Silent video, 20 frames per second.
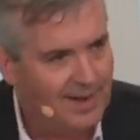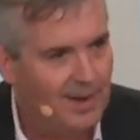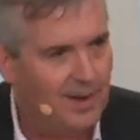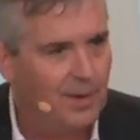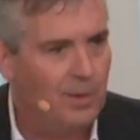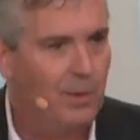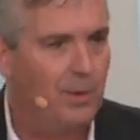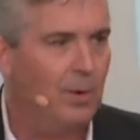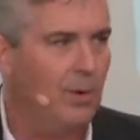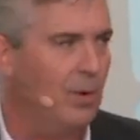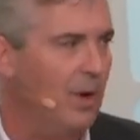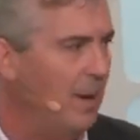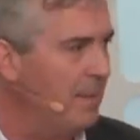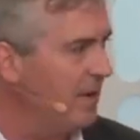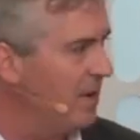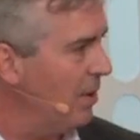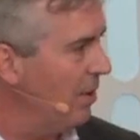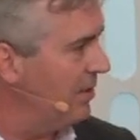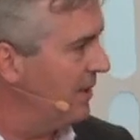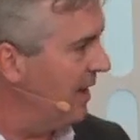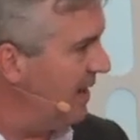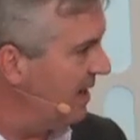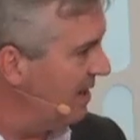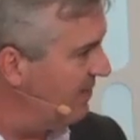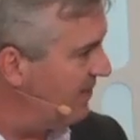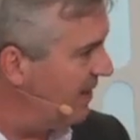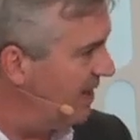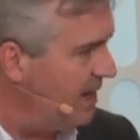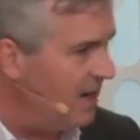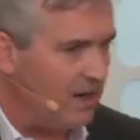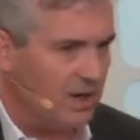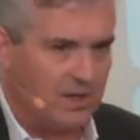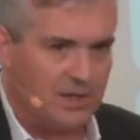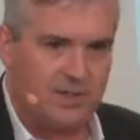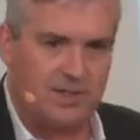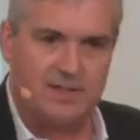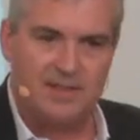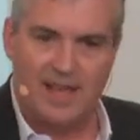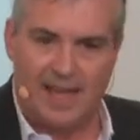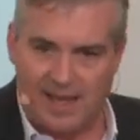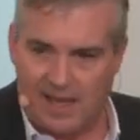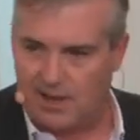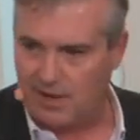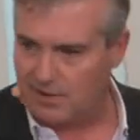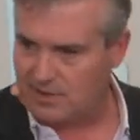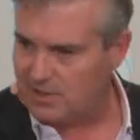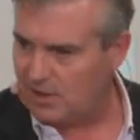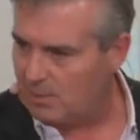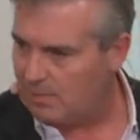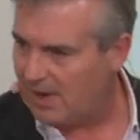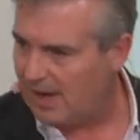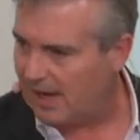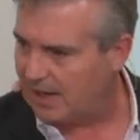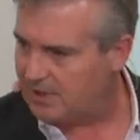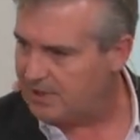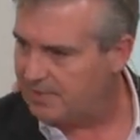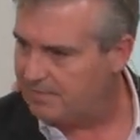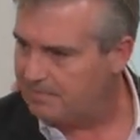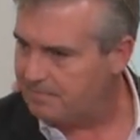Ooh, I've been holding that in for years. Thank you so much.